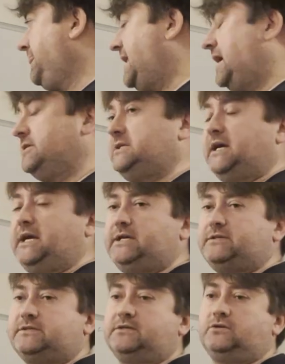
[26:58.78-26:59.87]

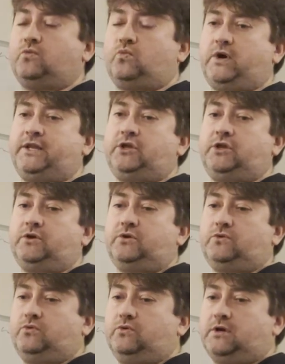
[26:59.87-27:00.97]
nowadays when
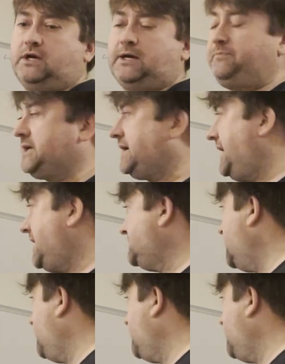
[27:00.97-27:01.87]
you connect